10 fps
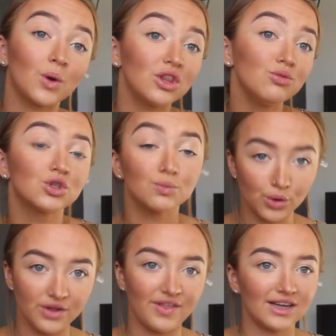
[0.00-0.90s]
one of the most
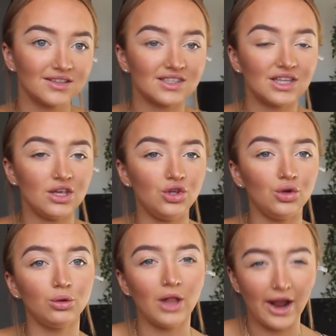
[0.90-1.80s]
important things that
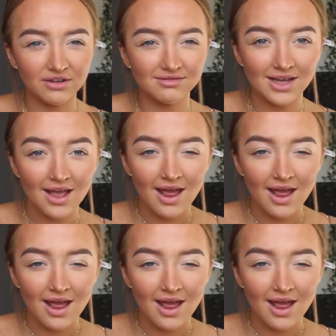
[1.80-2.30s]
you'll learn.